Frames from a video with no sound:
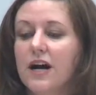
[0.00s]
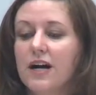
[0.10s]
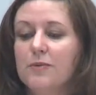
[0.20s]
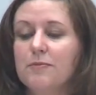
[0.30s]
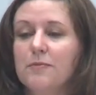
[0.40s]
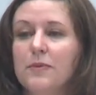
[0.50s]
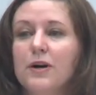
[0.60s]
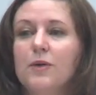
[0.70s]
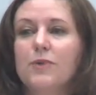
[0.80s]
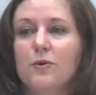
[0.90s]

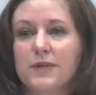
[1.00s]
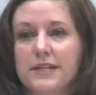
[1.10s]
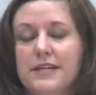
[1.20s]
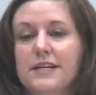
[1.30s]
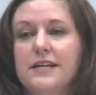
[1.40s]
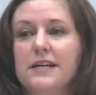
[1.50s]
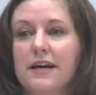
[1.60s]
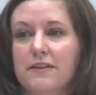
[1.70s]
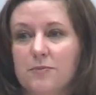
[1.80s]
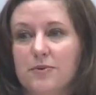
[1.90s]
But when he
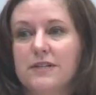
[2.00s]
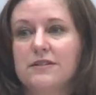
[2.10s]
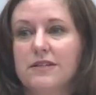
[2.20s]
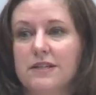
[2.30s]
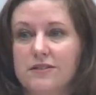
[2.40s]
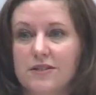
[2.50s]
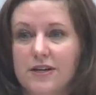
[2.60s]
and the presidents